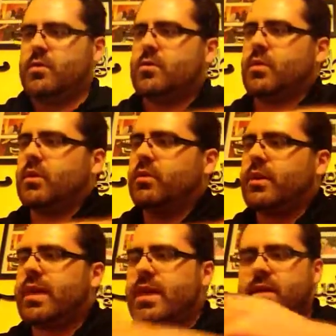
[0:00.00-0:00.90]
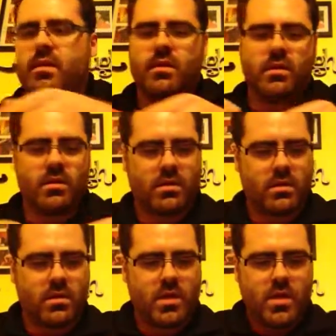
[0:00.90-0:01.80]
go ahead and look at it.
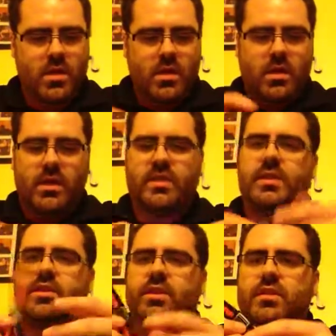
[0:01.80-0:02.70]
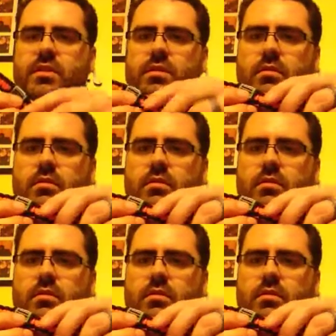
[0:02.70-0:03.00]
It's got the